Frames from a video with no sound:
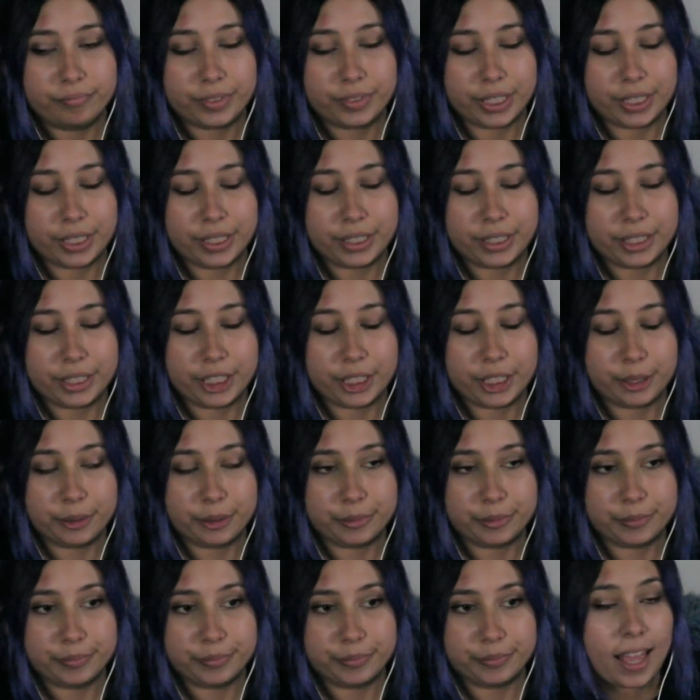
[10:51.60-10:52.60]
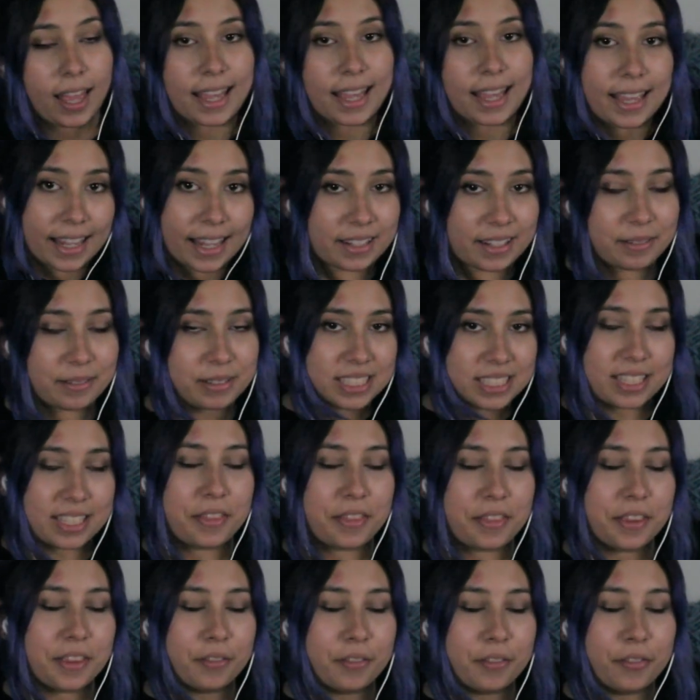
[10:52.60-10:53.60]
I don't know. Anyways,
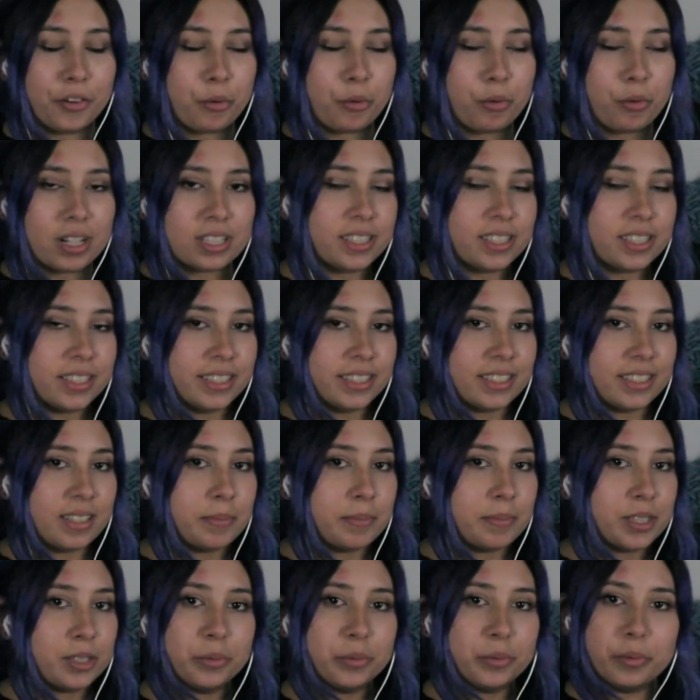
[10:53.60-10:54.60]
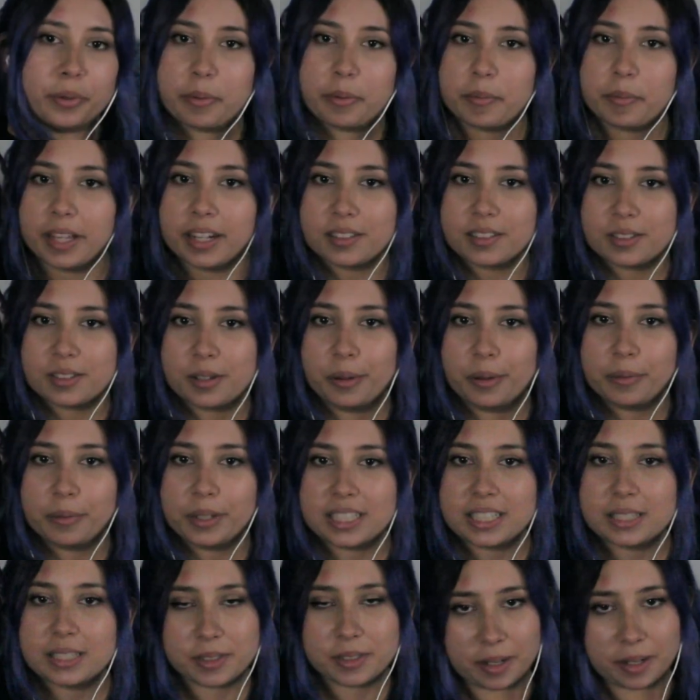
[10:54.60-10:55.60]
thank you for watching this episode with me. And as
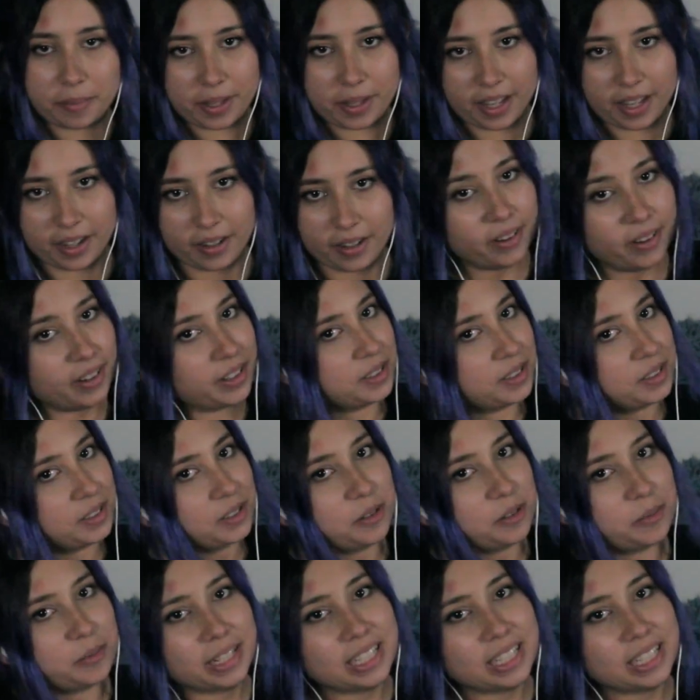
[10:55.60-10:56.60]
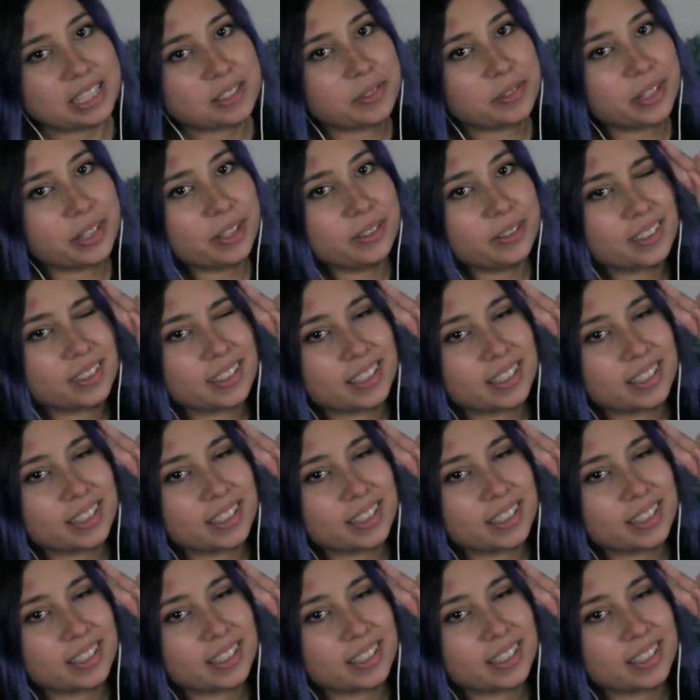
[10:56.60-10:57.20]
always, I'm Sarah Miano, and I'll see you in my next video.